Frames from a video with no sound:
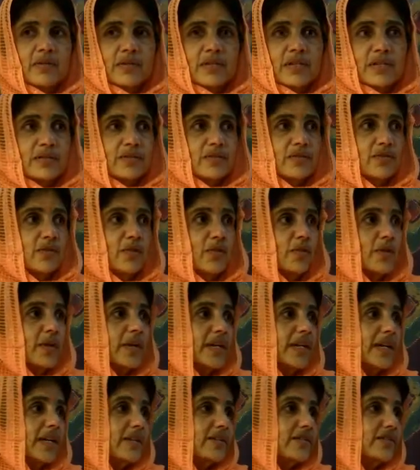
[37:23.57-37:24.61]
There is no
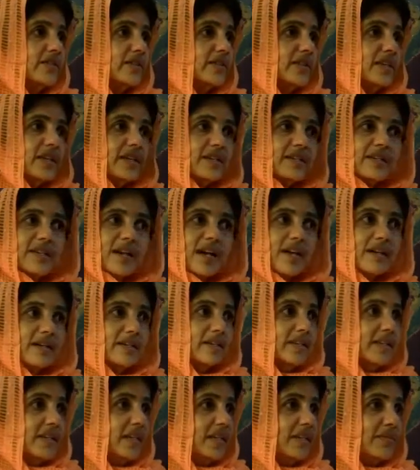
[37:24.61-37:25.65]
connection. They are not
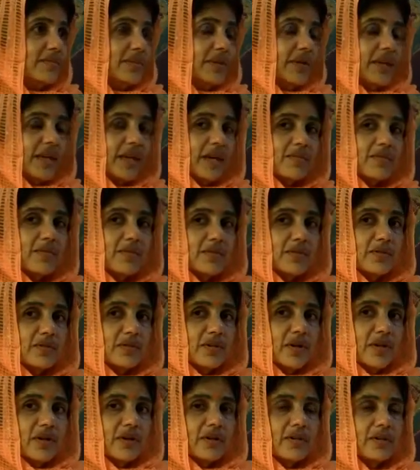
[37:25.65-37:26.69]
really being able to
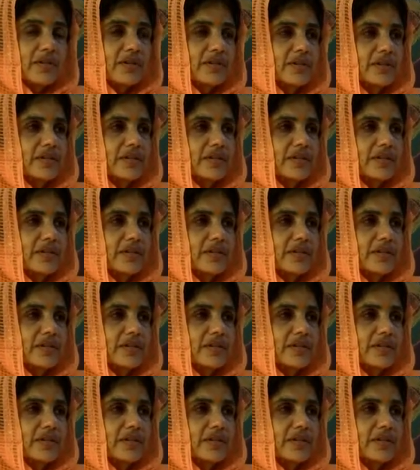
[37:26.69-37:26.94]
talk.